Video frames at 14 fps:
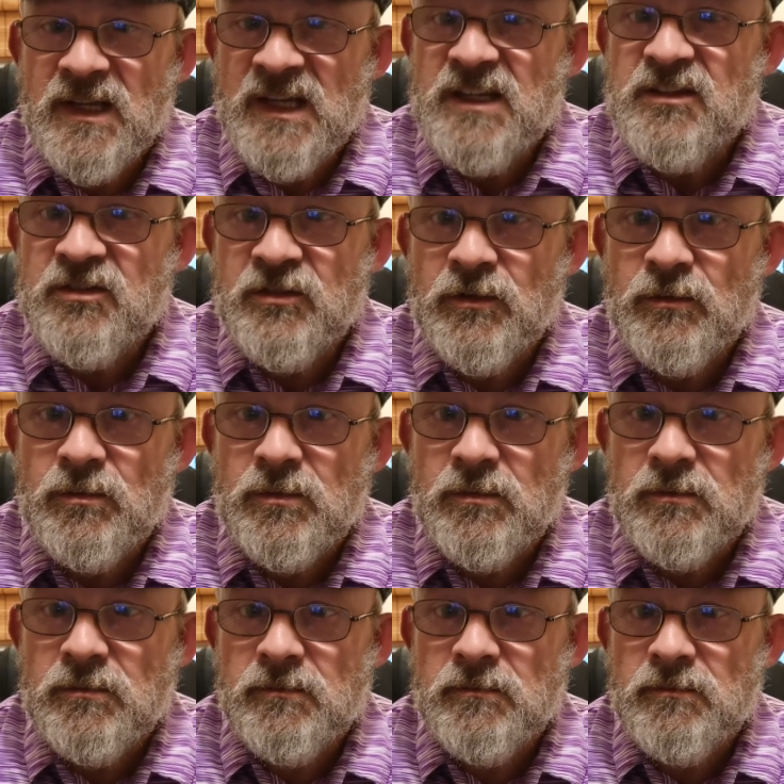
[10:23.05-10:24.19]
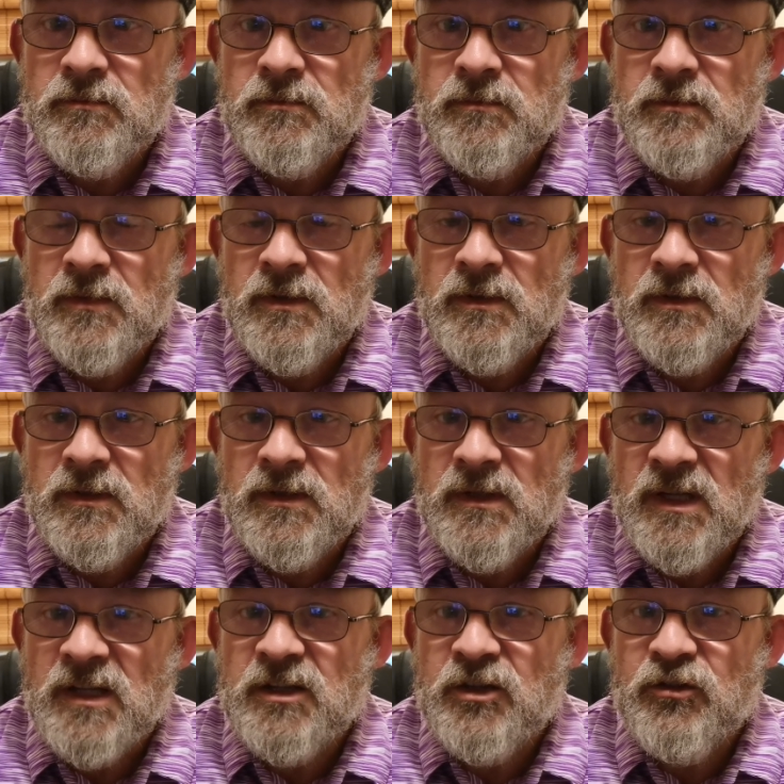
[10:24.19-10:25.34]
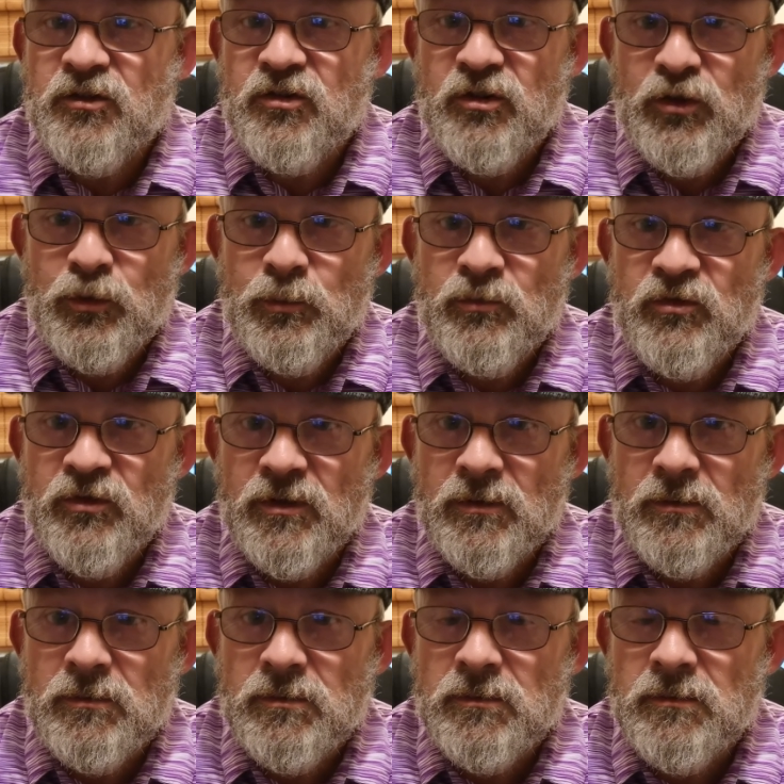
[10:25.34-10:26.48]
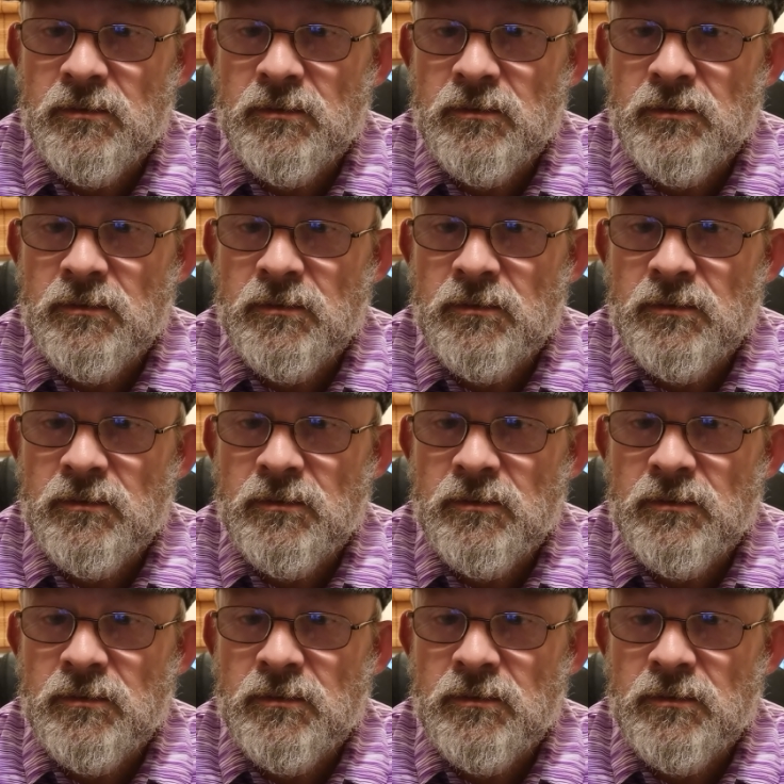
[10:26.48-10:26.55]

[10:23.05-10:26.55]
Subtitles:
eats you, it consumes you.